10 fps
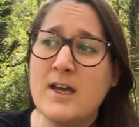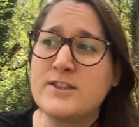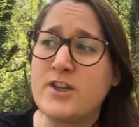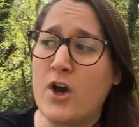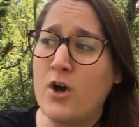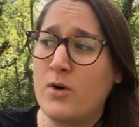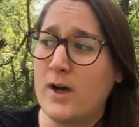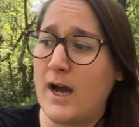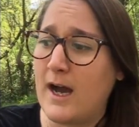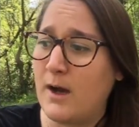So
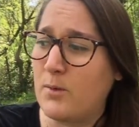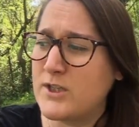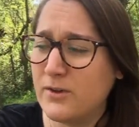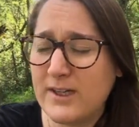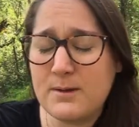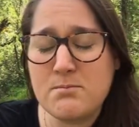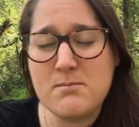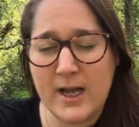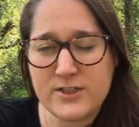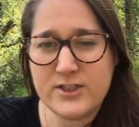we don't need
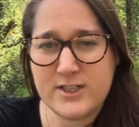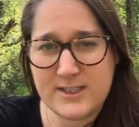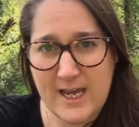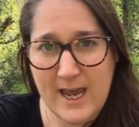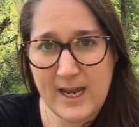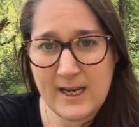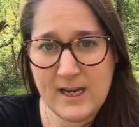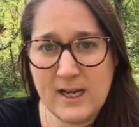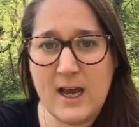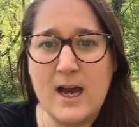much today,
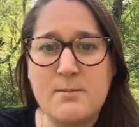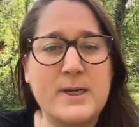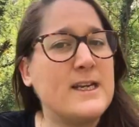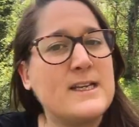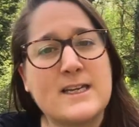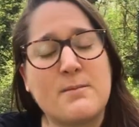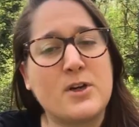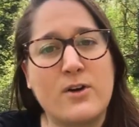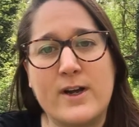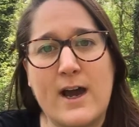but anytime
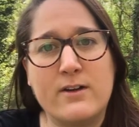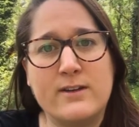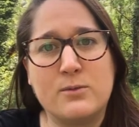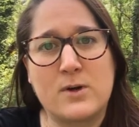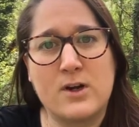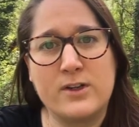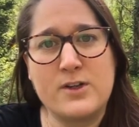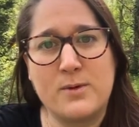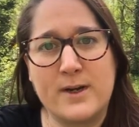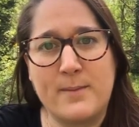you're going out in the world,
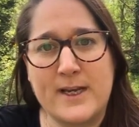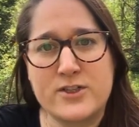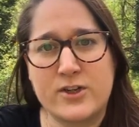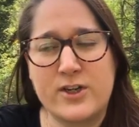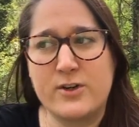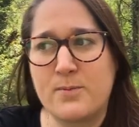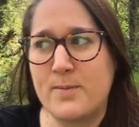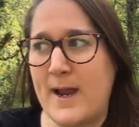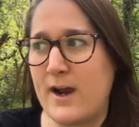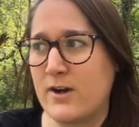you want to make sure you're
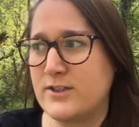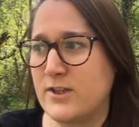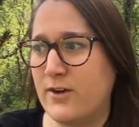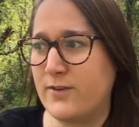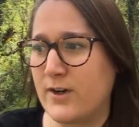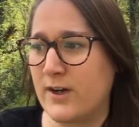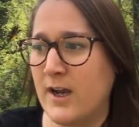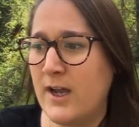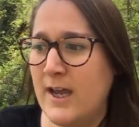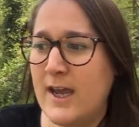prepared. So if you're
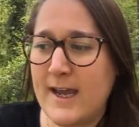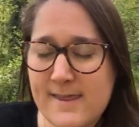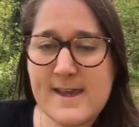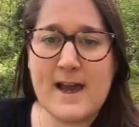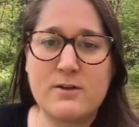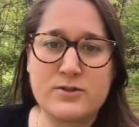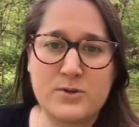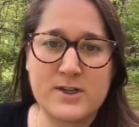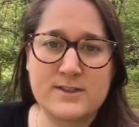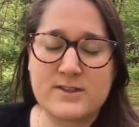in the
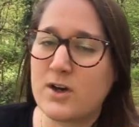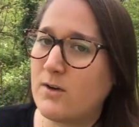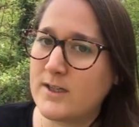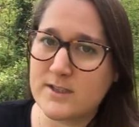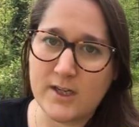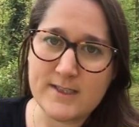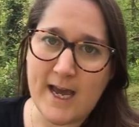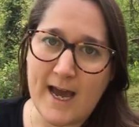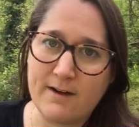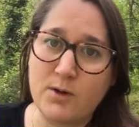outdoors, it's always good to
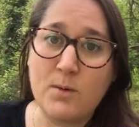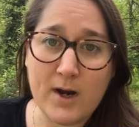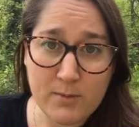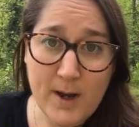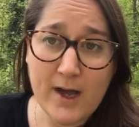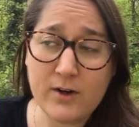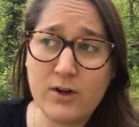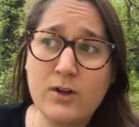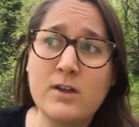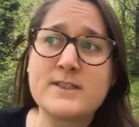have a water
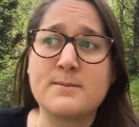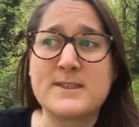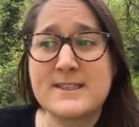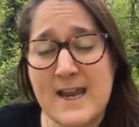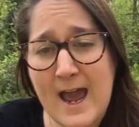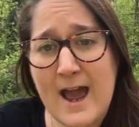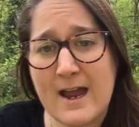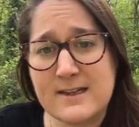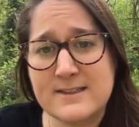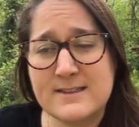bottle, some
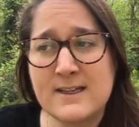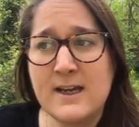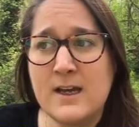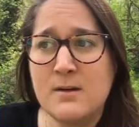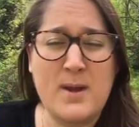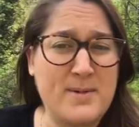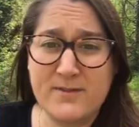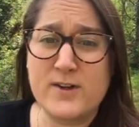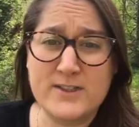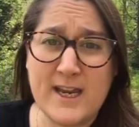snacks, maybe a
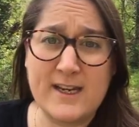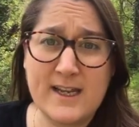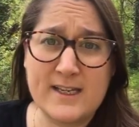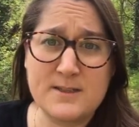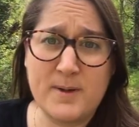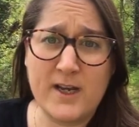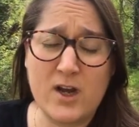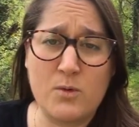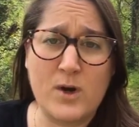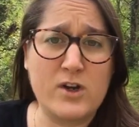first aid kit
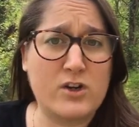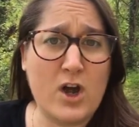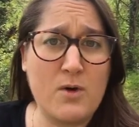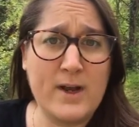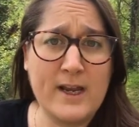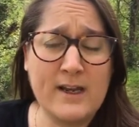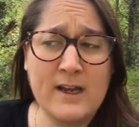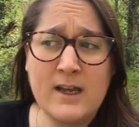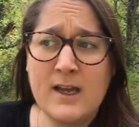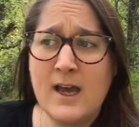depending on where you're going.
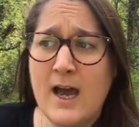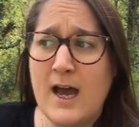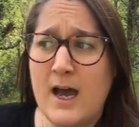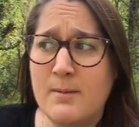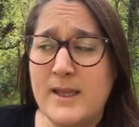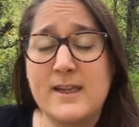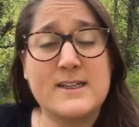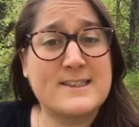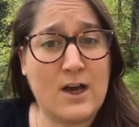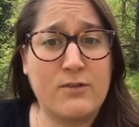And then
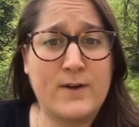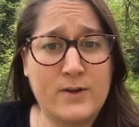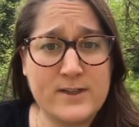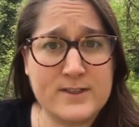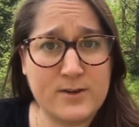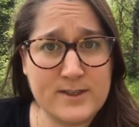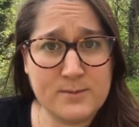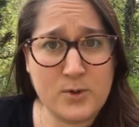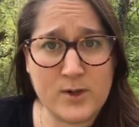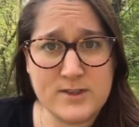a cell phone is always
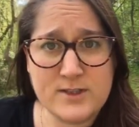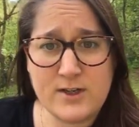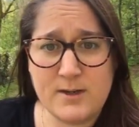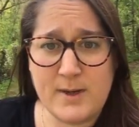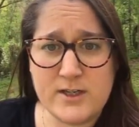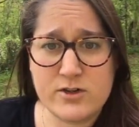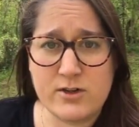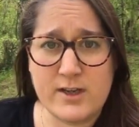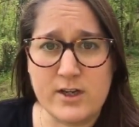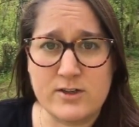important so you can make
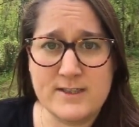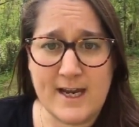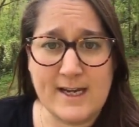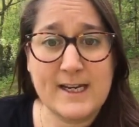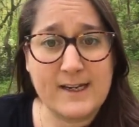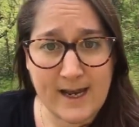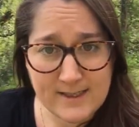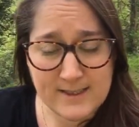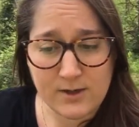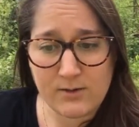sure that you're staying
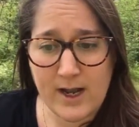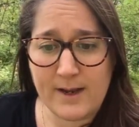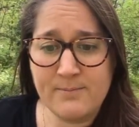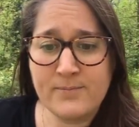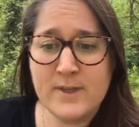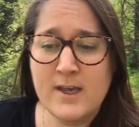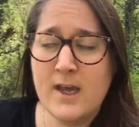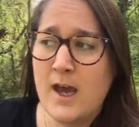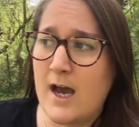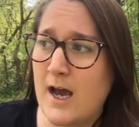connected, okay?
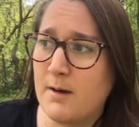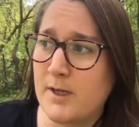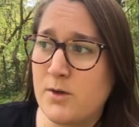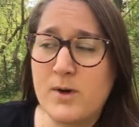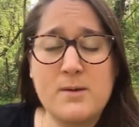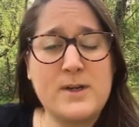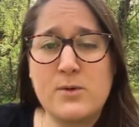And you want to be